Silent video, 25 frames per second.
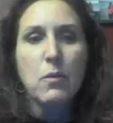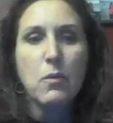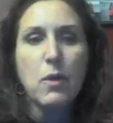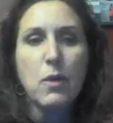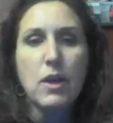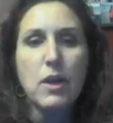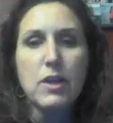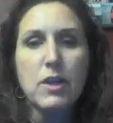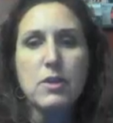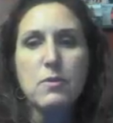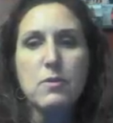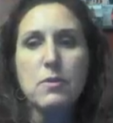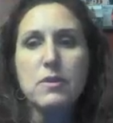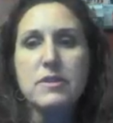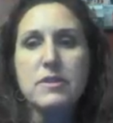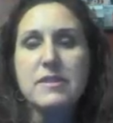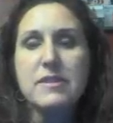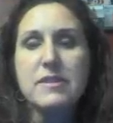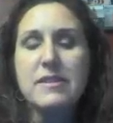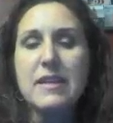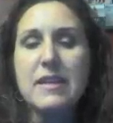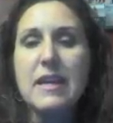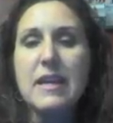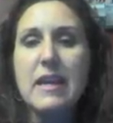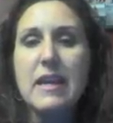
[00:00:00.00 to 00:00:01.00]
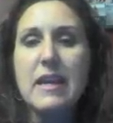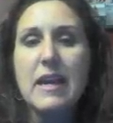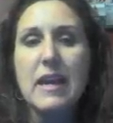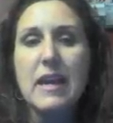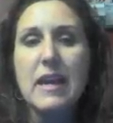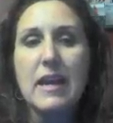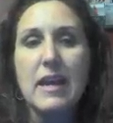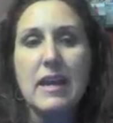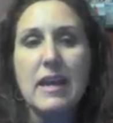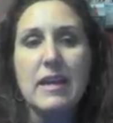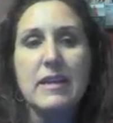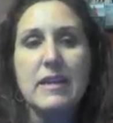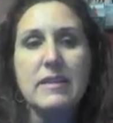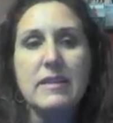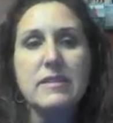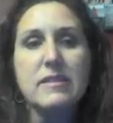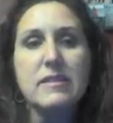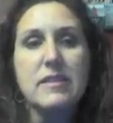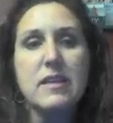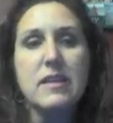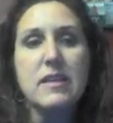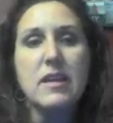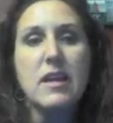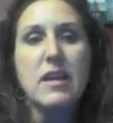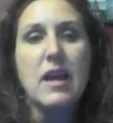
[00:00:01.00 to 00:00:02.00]
What you will see is
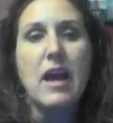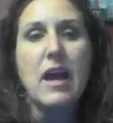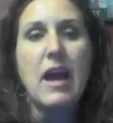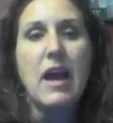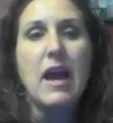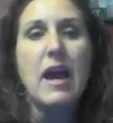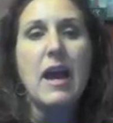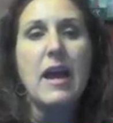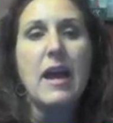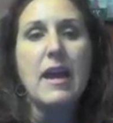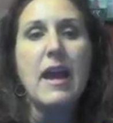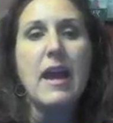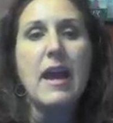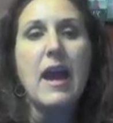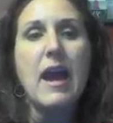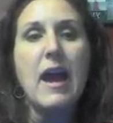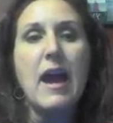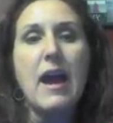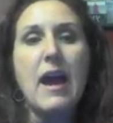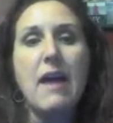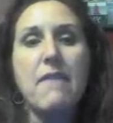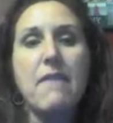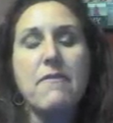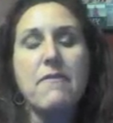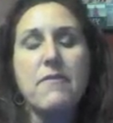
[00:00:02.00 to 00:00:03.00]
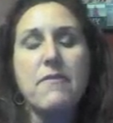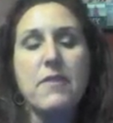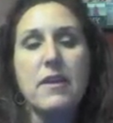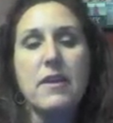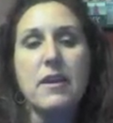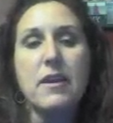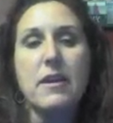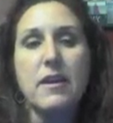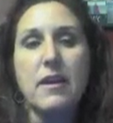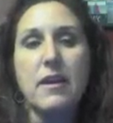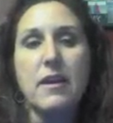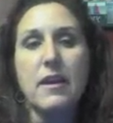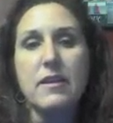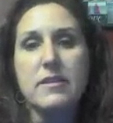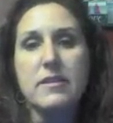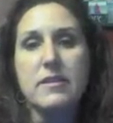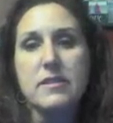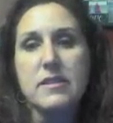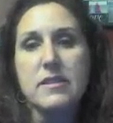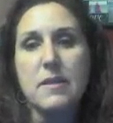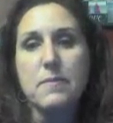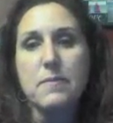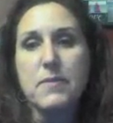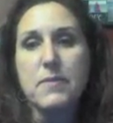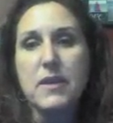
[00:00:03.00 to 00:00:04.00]
I have
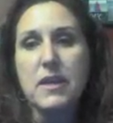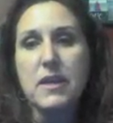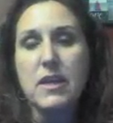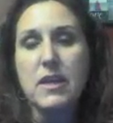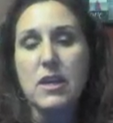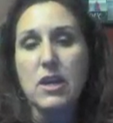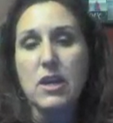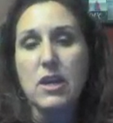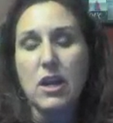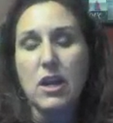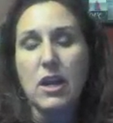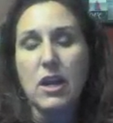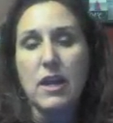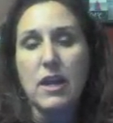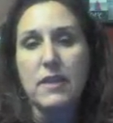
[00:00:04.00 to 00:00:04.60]
something here